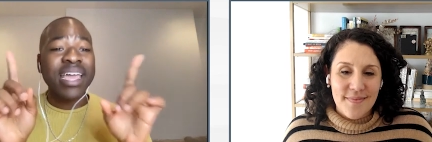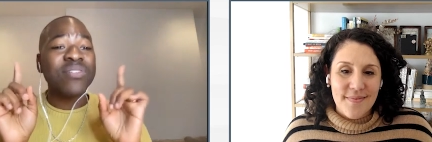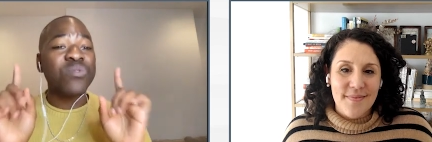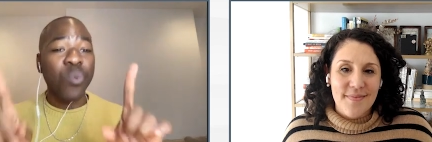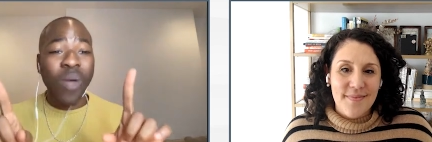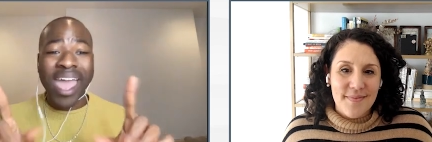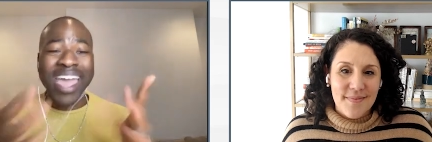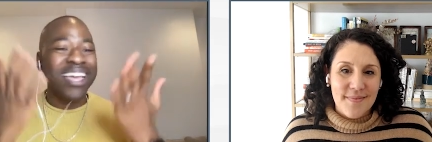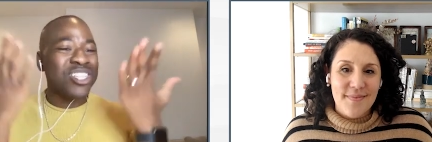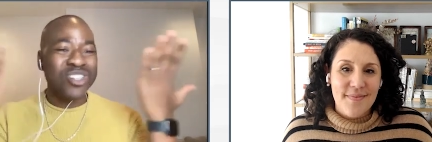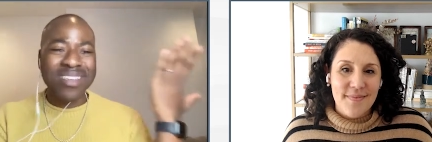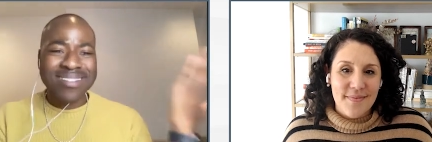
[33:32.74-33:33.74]
Speaker 1: its way.
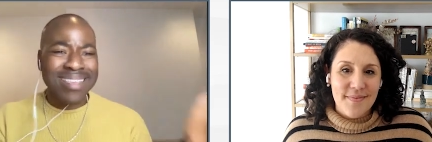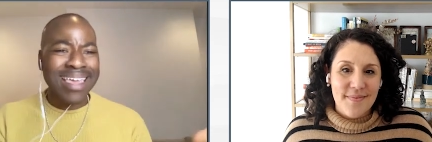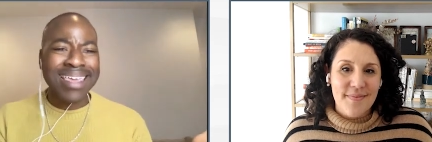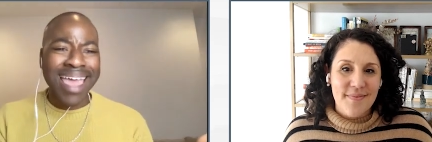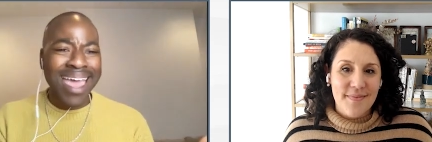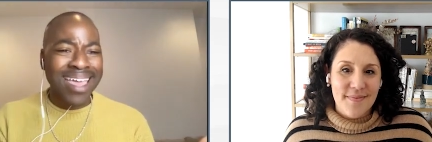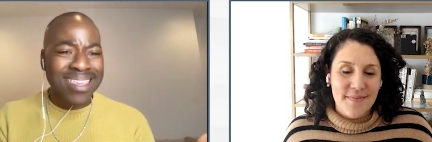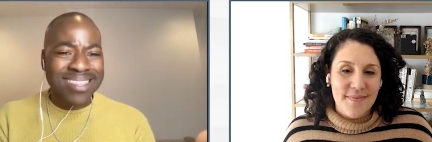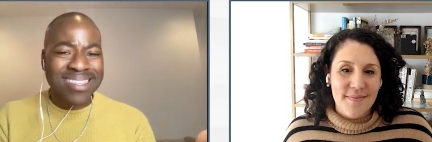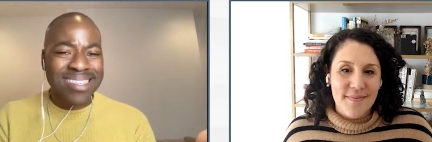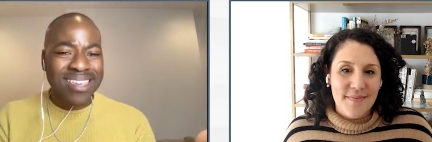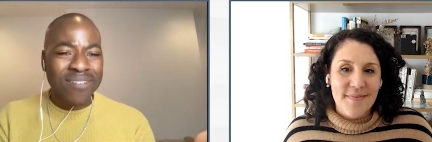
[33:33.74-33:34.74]
Just say
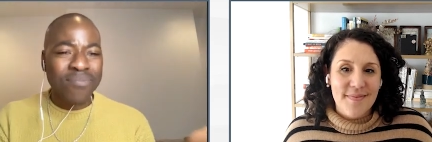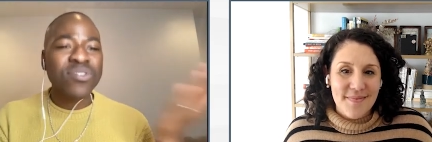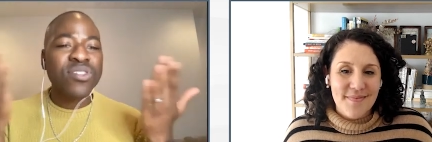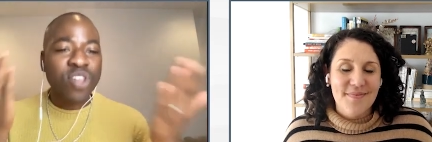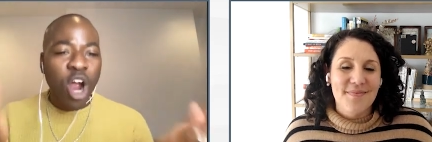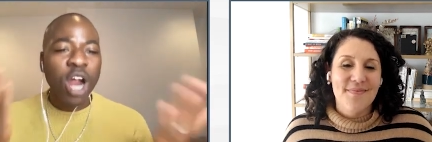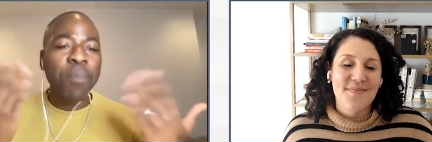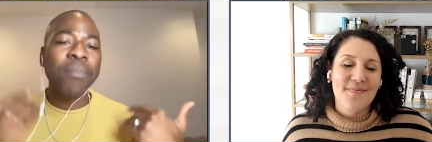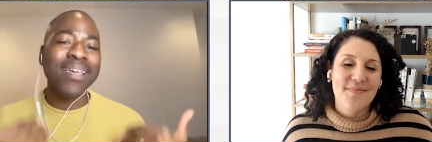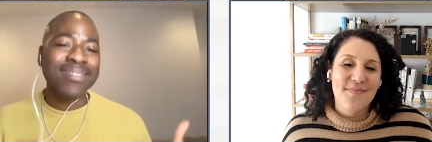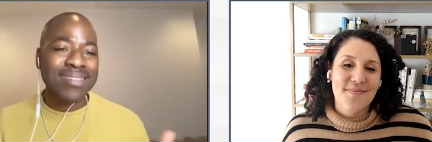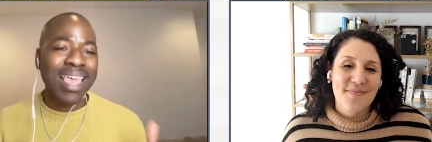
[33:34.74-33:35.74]
yes. Start by
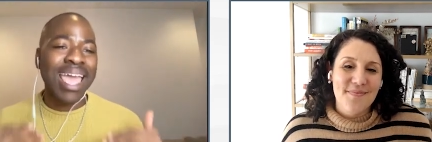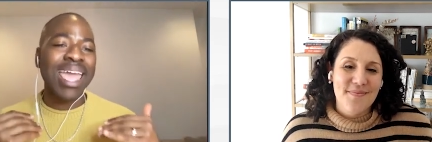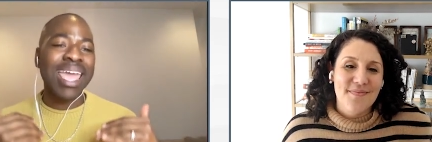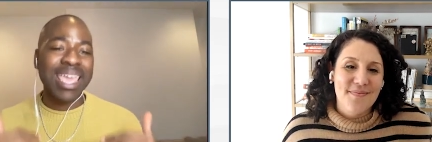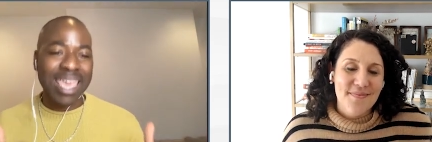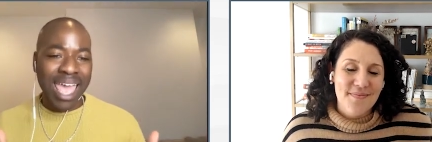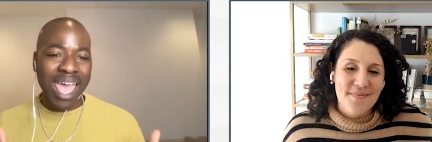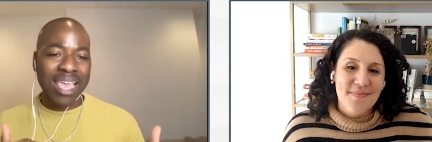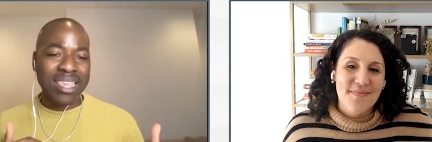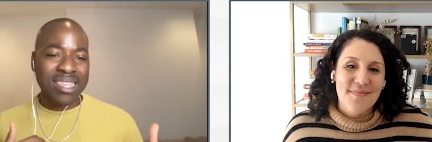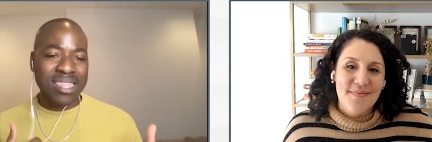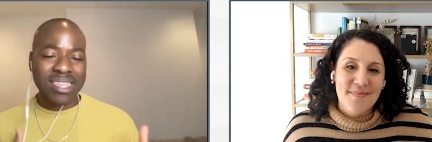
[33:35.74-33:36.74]
saying yes.
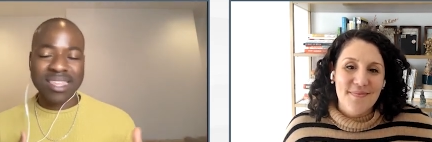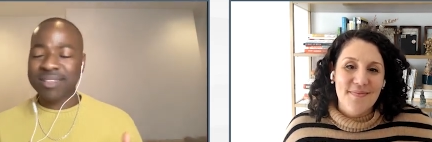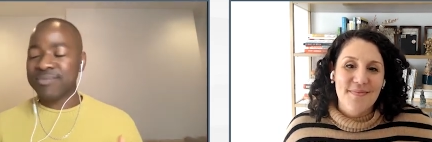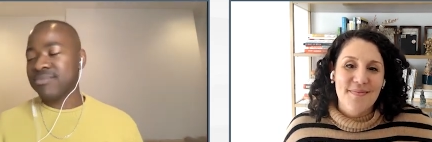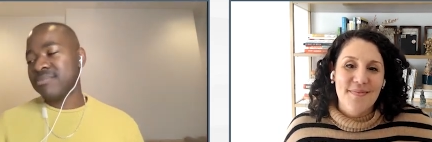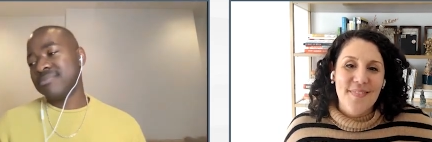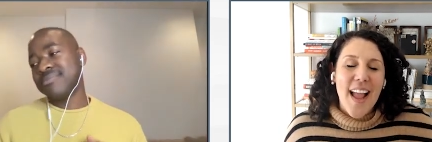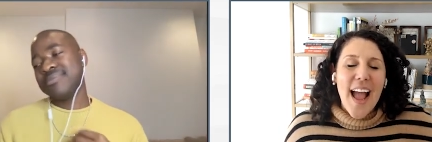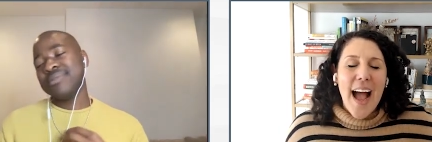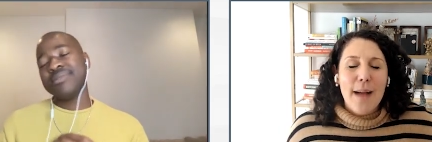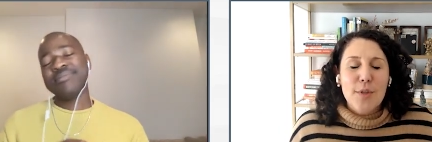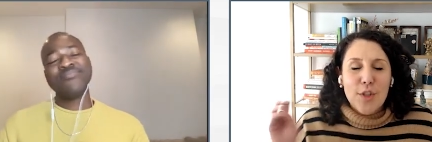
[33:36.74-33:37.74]
Speaker 2: I'm
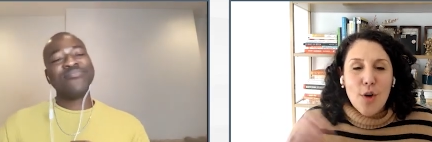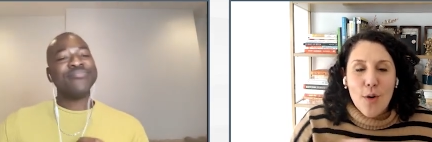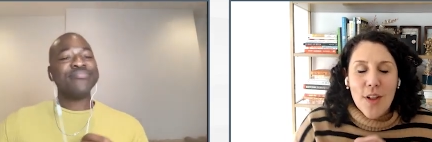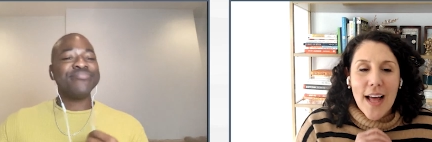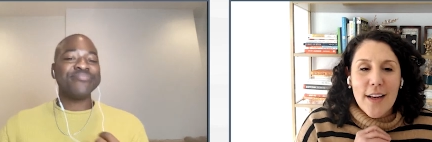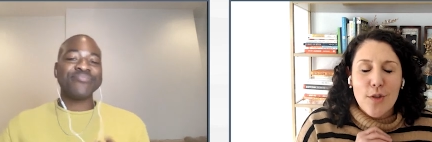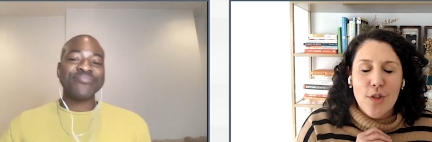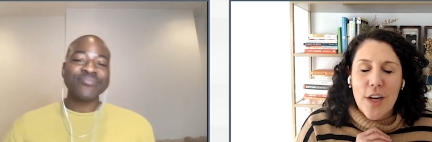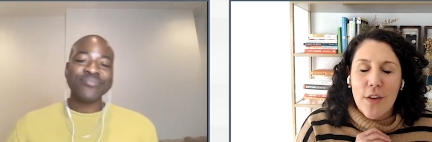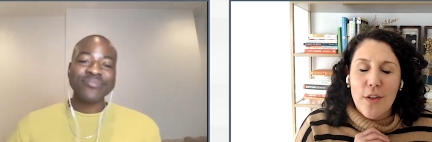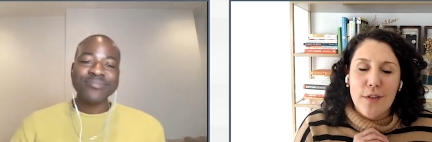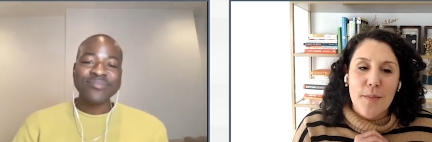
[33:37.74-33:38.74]
so glad you shared
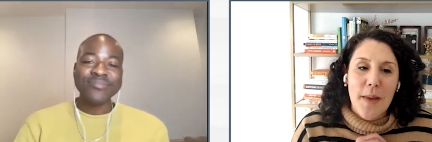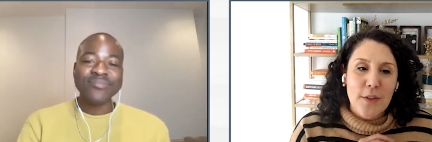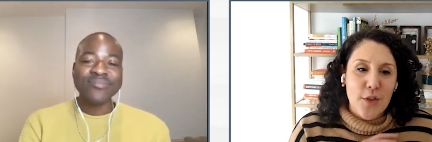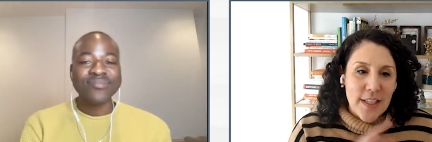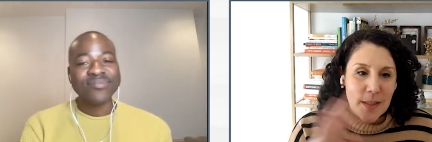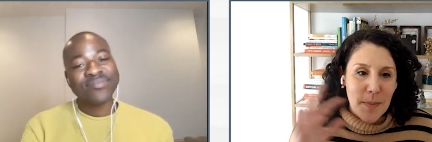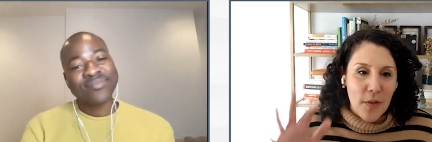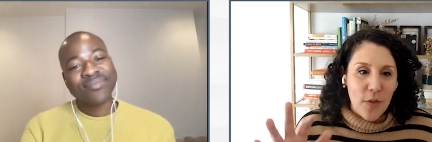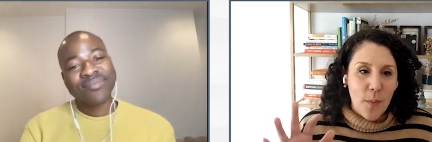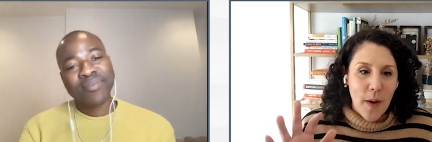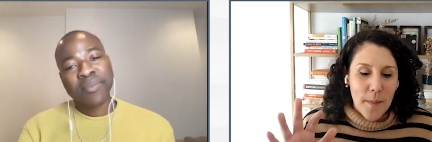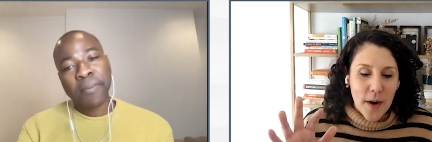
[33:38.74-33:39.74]
those metrics about the
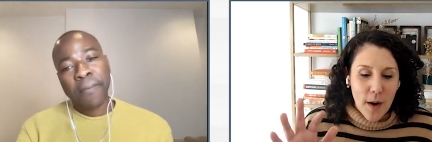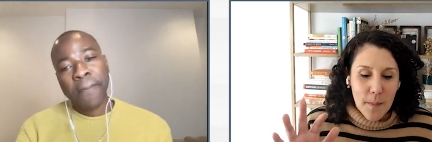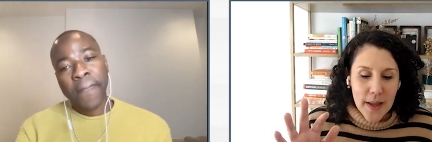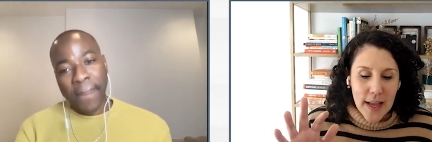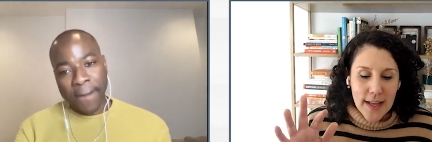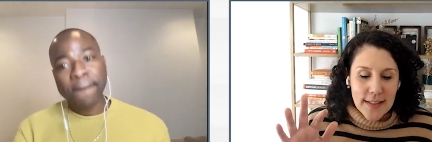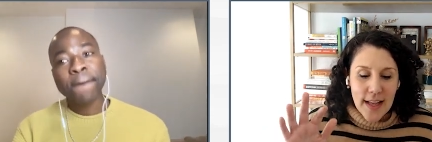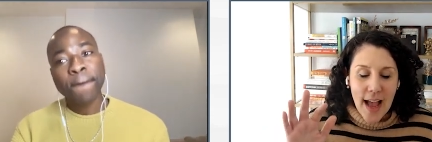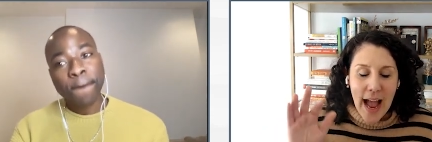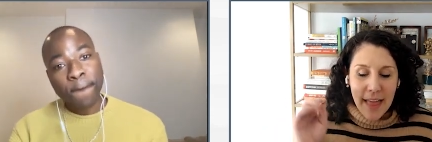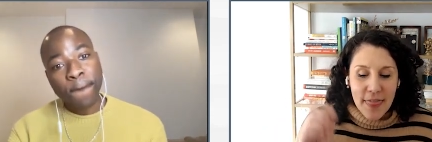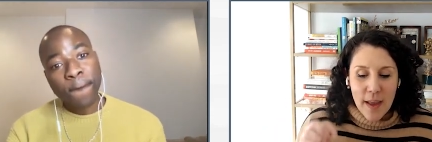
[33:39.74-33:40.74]
webinar because I
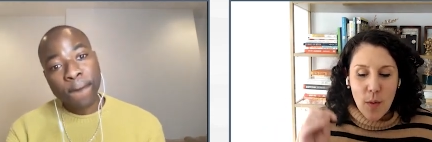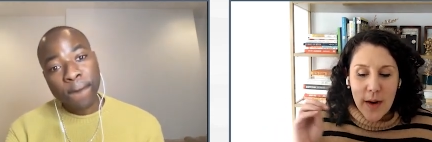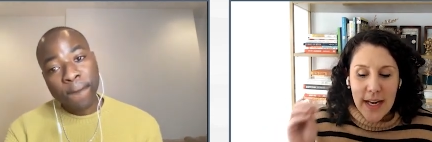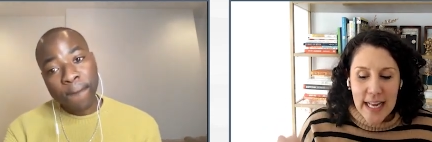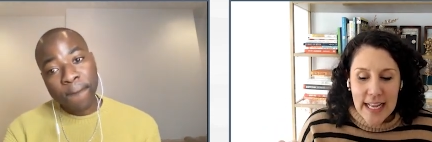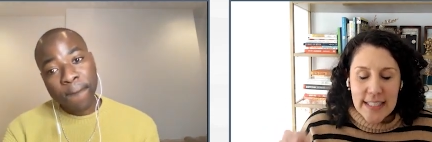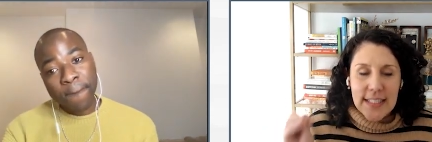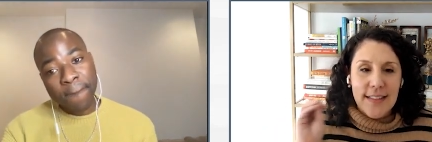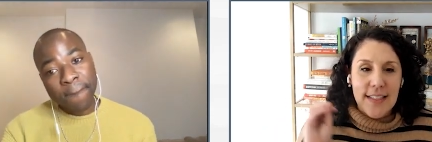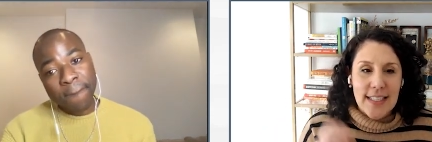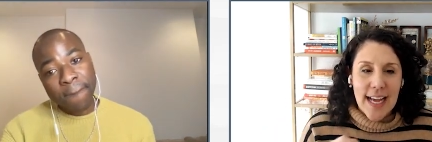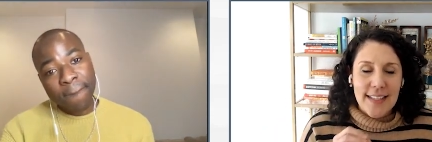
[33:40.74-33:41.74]
think what it is is a
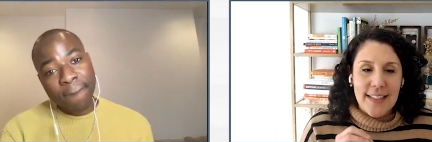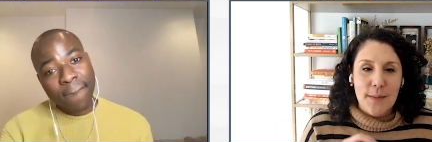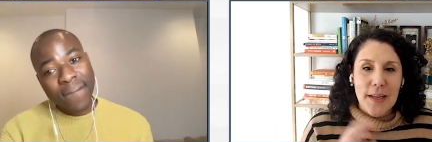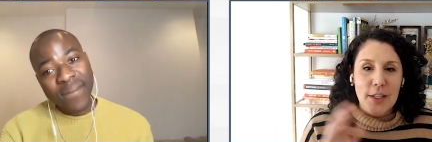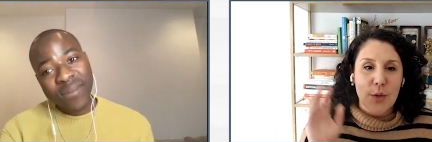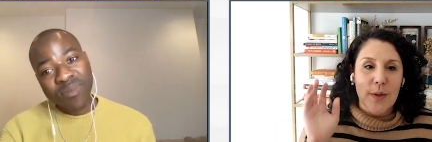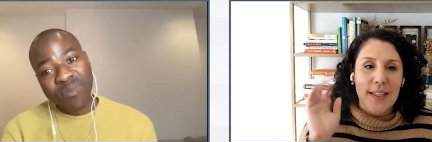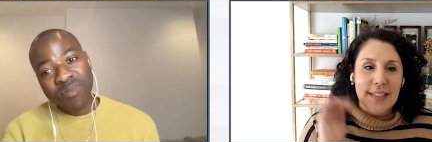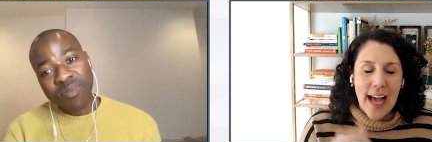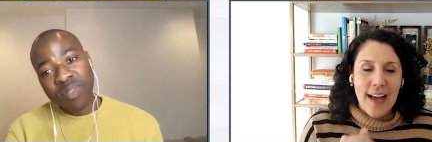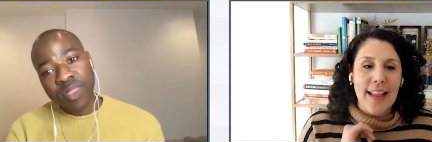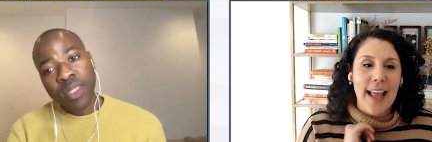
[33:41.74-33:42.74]
testament to
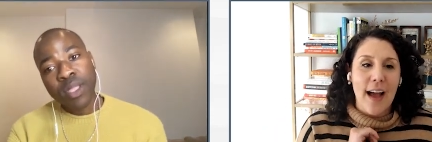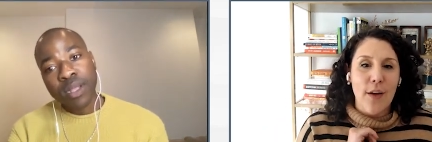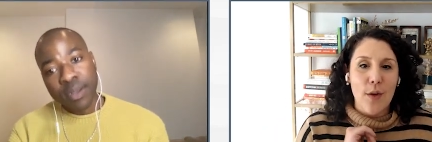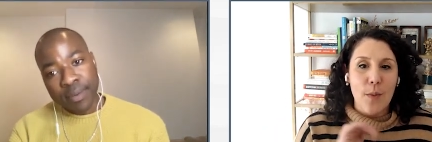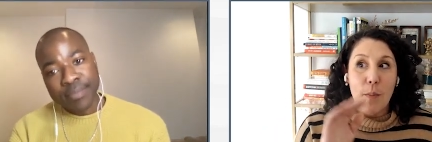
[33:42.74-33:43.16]
exactly how you